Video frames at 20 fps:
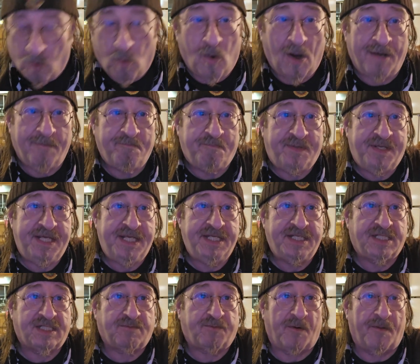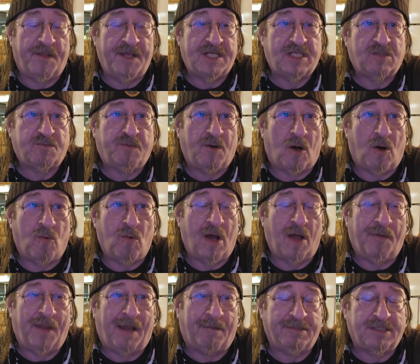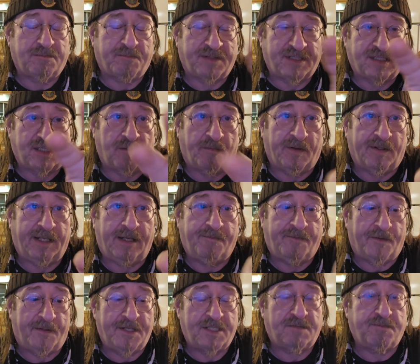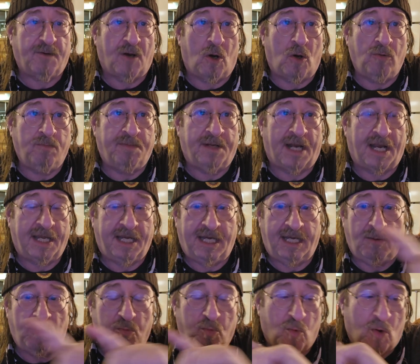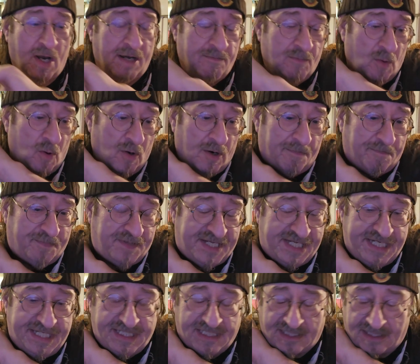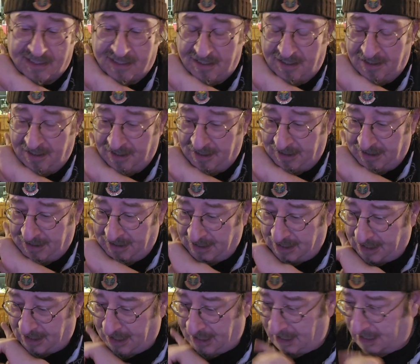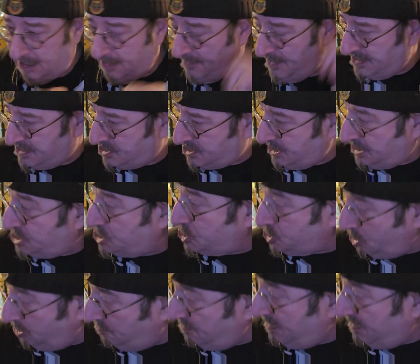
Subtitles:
one piece for this phone. Well, not specifically for this phone, but I need one more piece. It should